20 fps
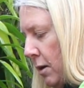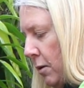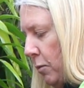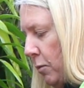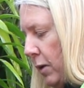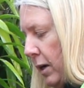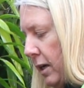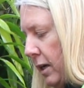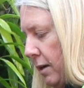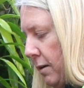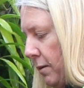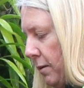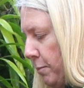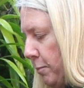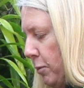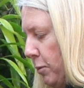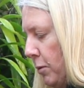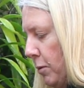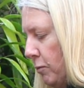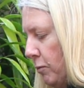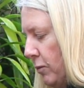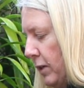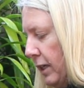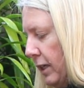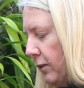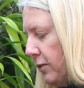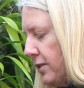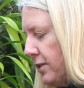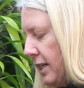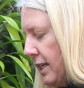where your
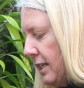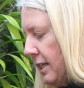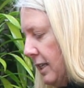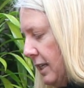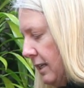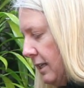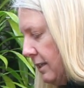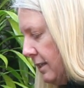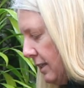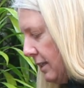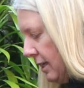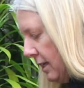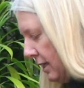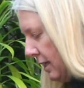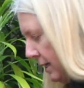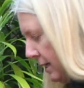reel seat is.